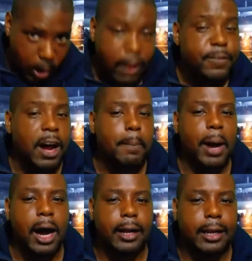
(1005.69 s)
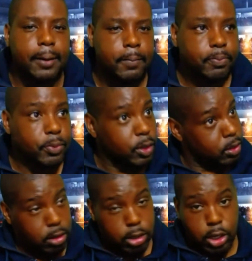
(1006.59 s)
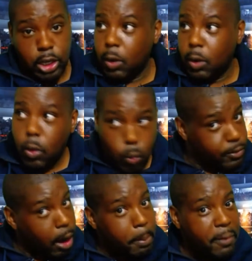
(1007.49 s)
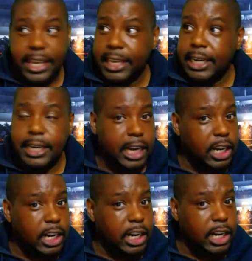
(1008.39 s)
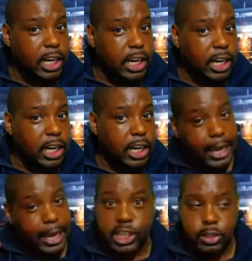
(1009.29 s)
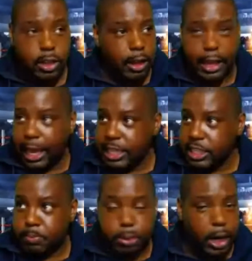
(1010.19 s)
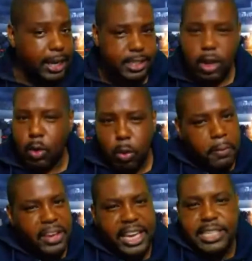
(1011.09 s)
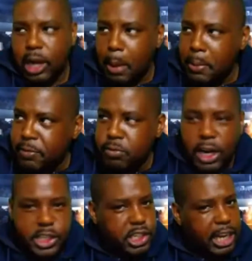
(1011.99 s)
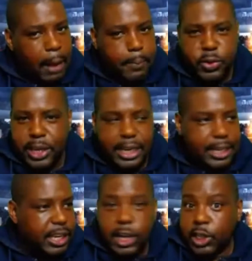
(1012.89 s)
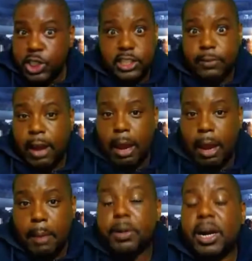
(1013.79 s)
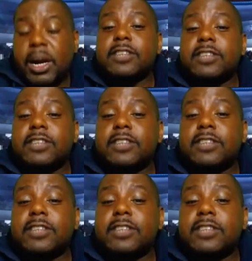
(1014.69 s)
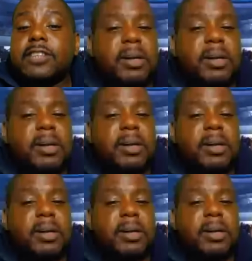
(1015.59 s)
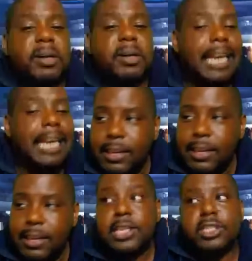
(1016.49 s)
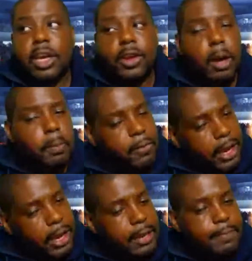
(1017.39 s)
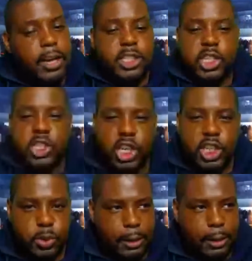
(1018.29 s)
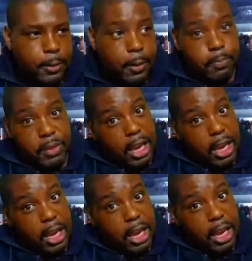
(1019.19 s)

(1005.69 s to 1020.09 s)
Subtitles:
fight Parker. You know, we've got Povetkin in the country fighting against Price. Well, Povetkin's not coming from Russia to come to England just to fight Price for the sake of it. There must be something dangling at the end of it. So you've got Povetkin versus Joshua. And look, who's